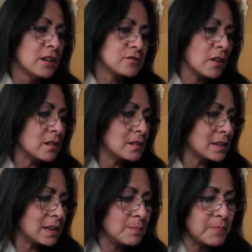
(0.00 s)
So I'm going
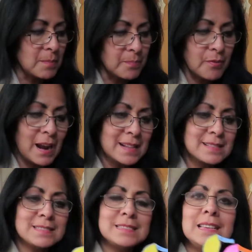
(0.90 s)
to keep on
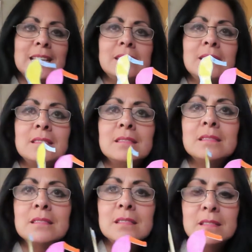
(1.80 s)
practicing,
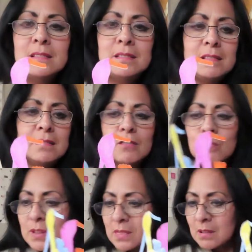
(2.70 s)
you know,
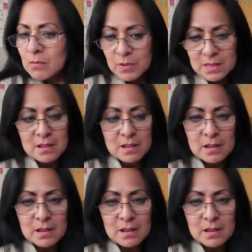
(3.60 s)
with the what